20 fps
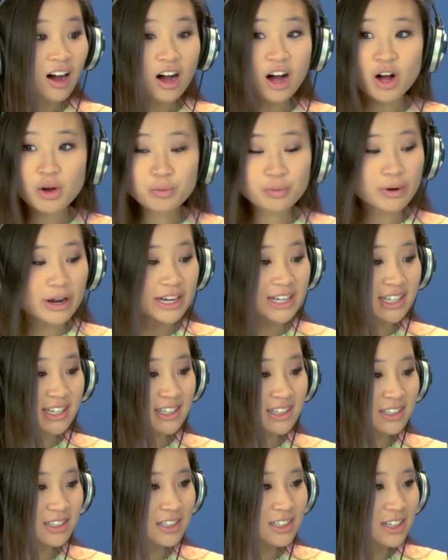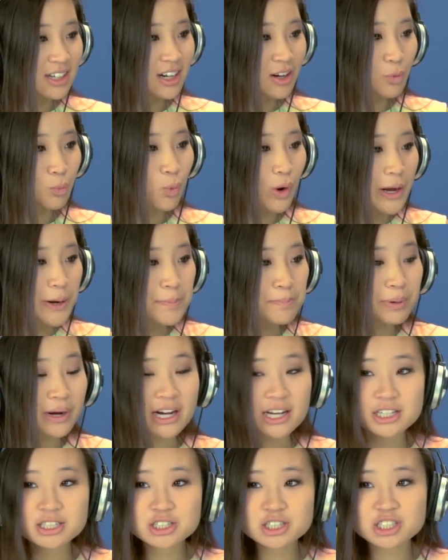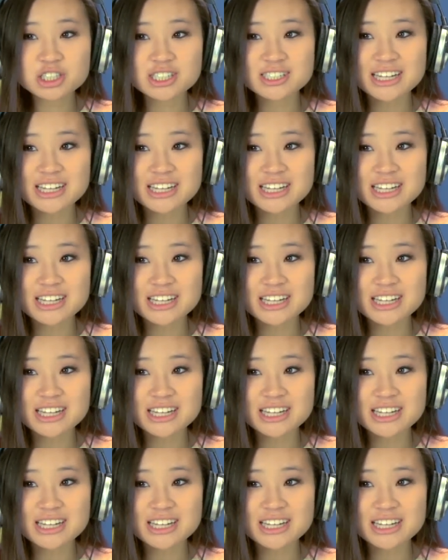Already? One punch?